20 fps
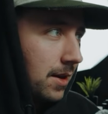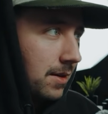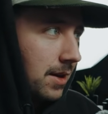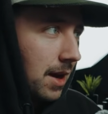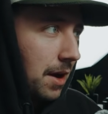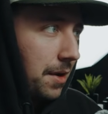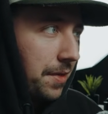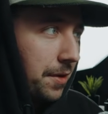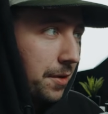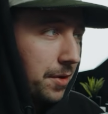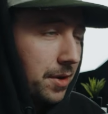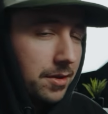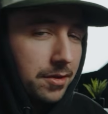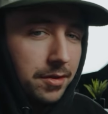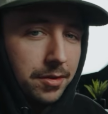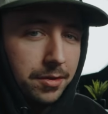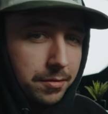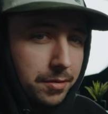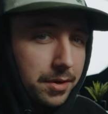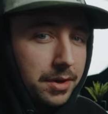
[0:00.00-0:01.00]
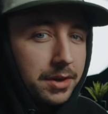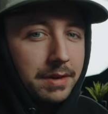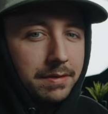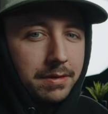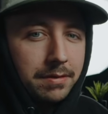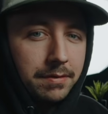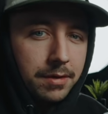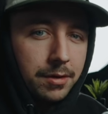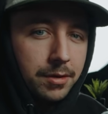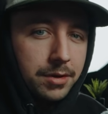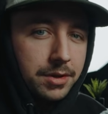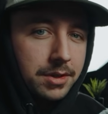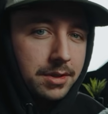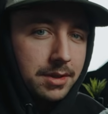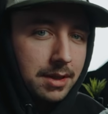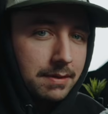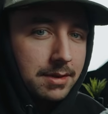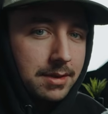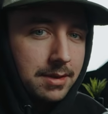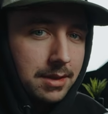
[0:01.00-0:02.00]
Now there is 3 different
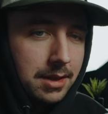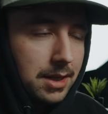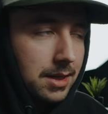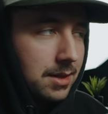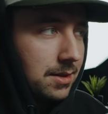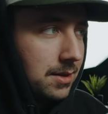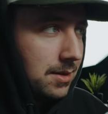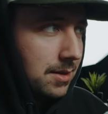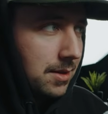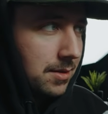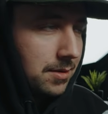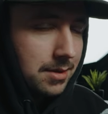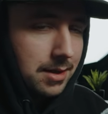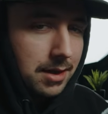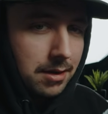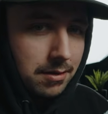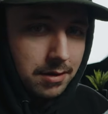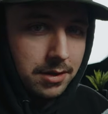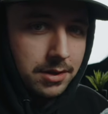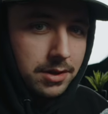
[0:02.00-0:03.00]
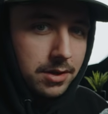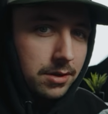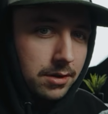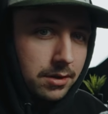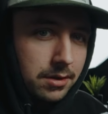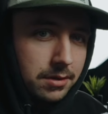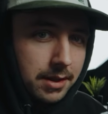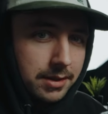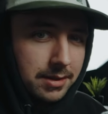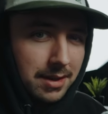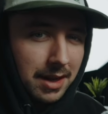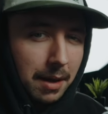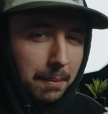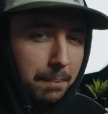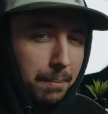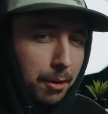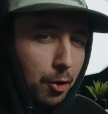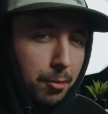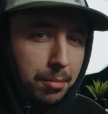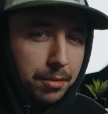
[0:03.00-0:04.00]
versions of this lens. There's the original, it's
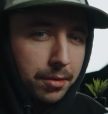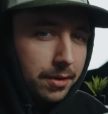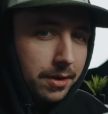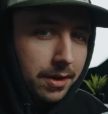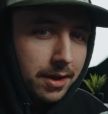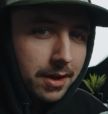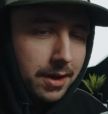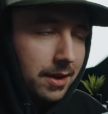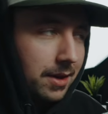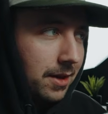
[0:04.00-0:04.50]
like purple.